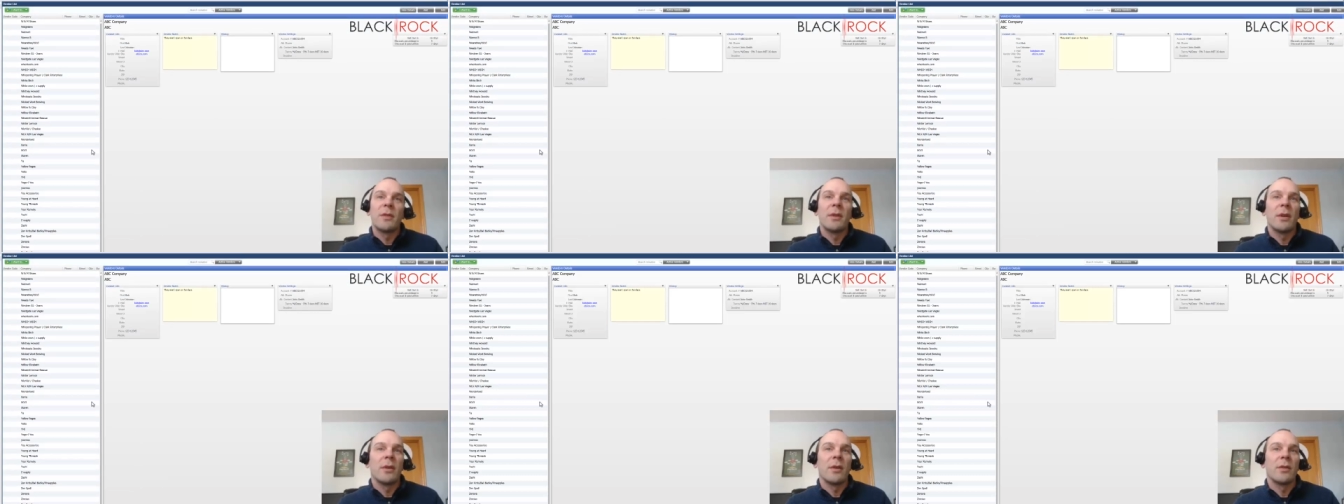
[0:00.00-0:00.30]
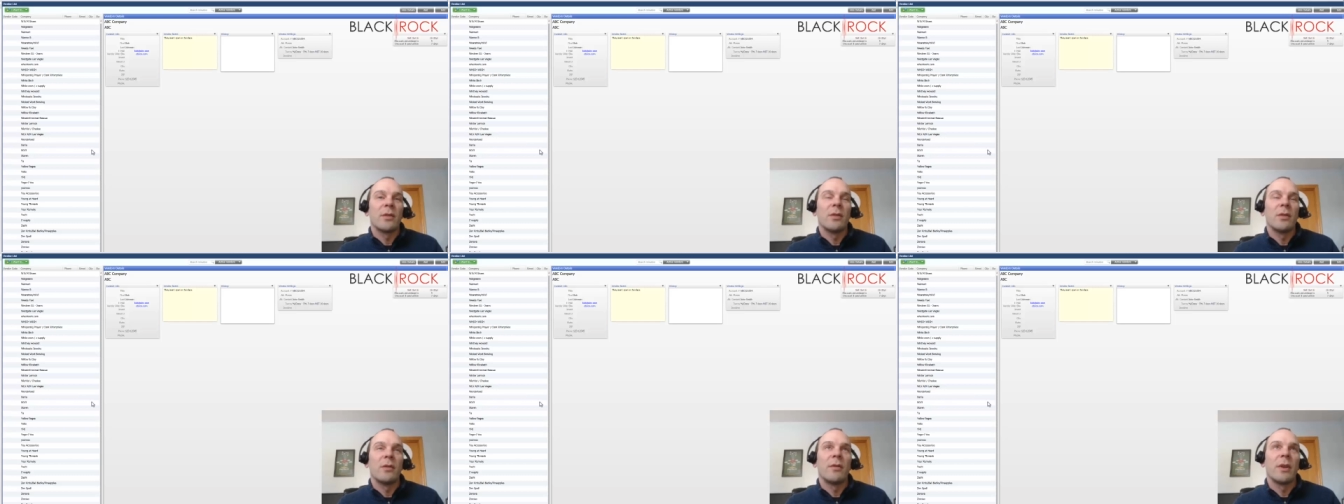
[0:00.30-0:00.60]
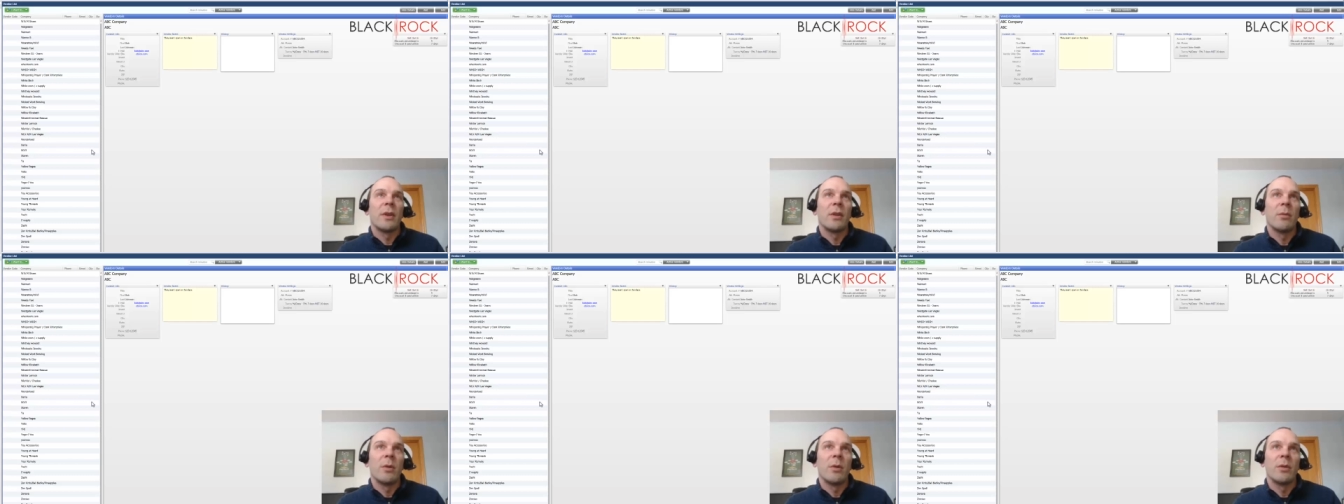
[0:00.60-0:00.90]
They're also
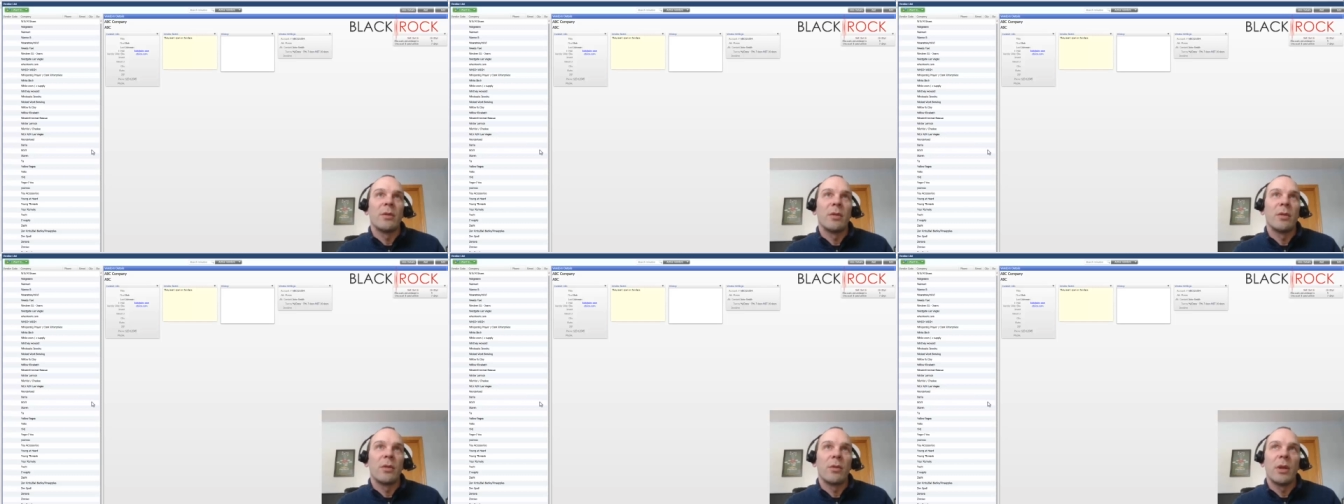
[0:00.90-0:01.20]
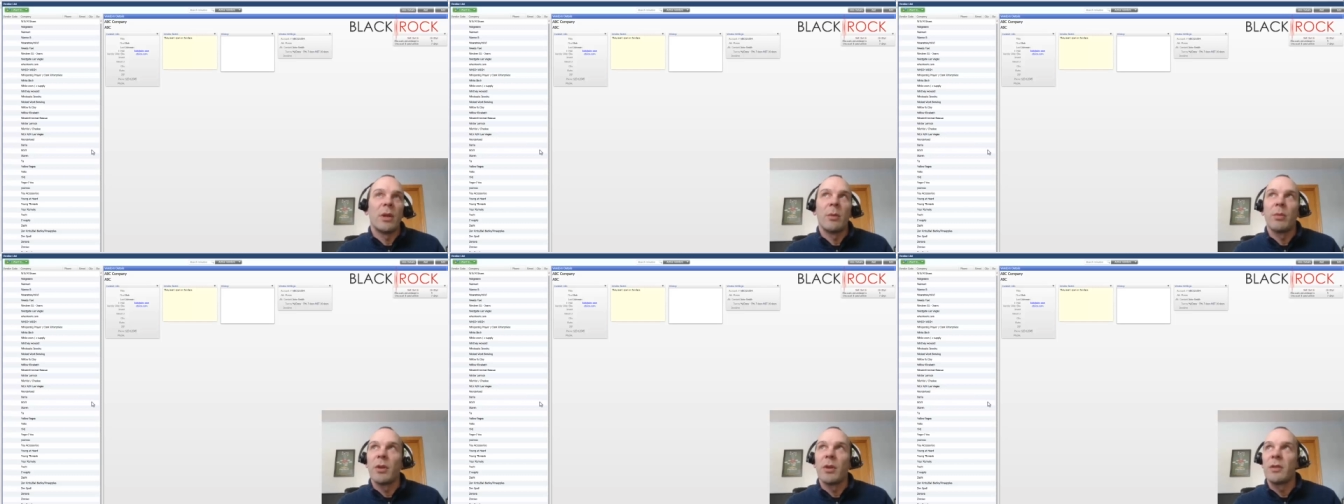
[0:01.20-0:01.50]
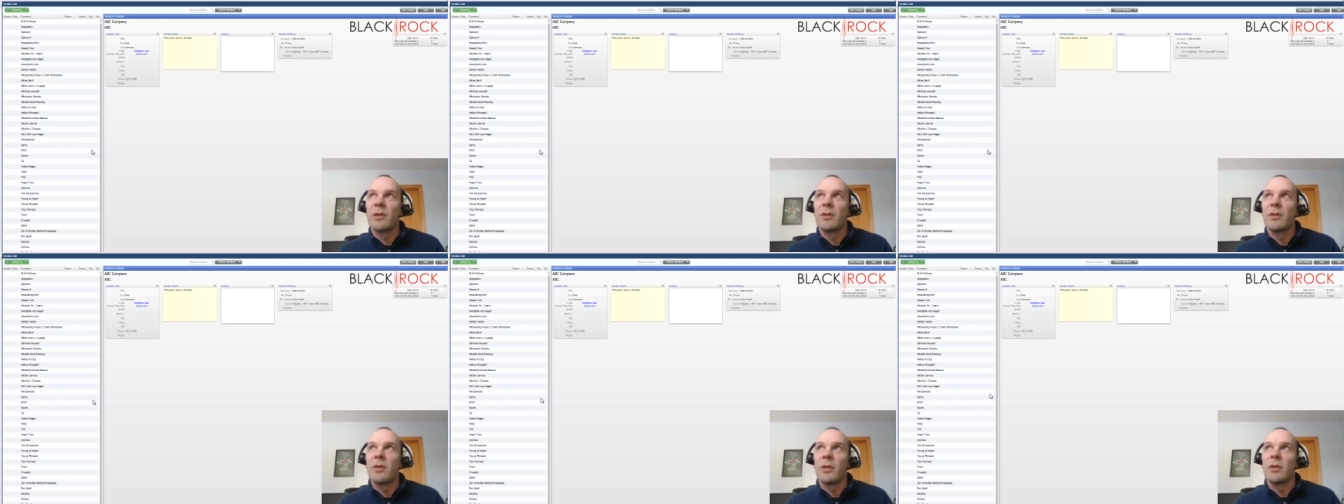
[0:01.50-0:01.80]
available to create
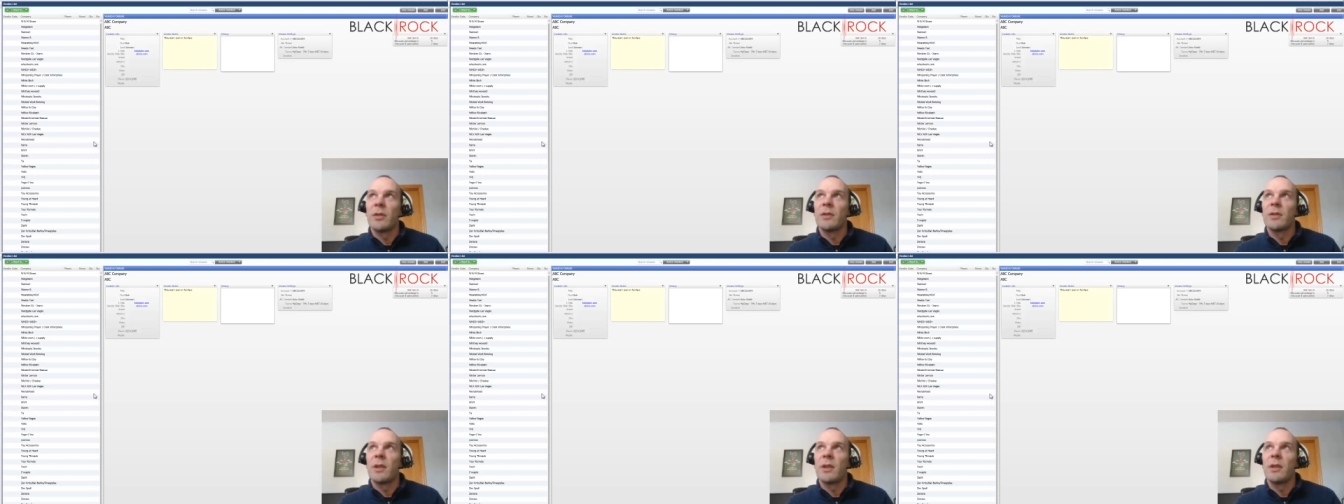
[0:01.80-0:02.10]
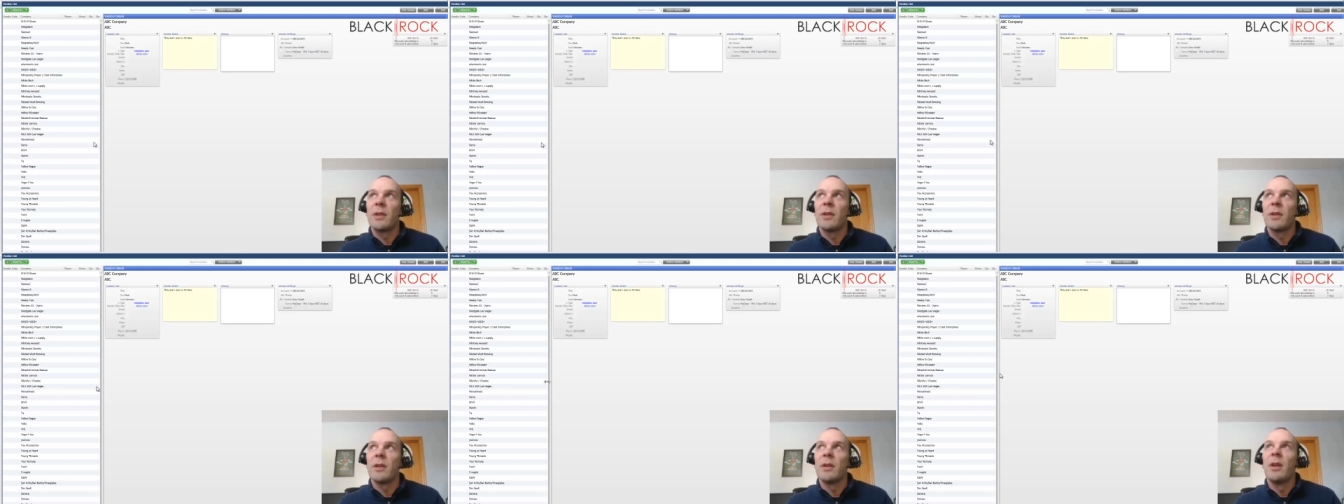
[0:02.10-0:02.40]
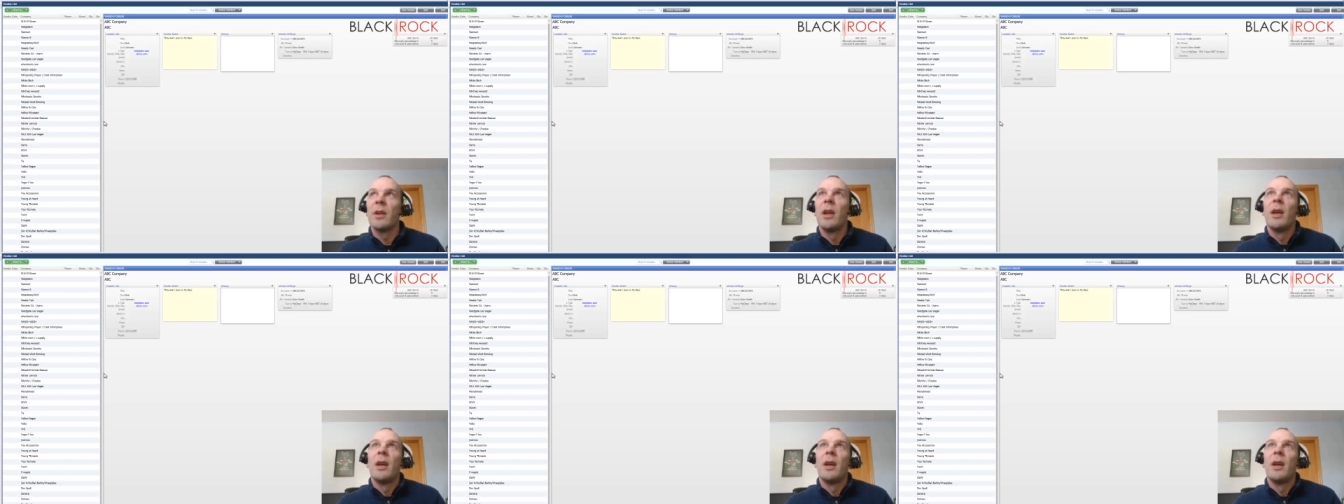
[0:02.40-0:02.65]
purchase orders under.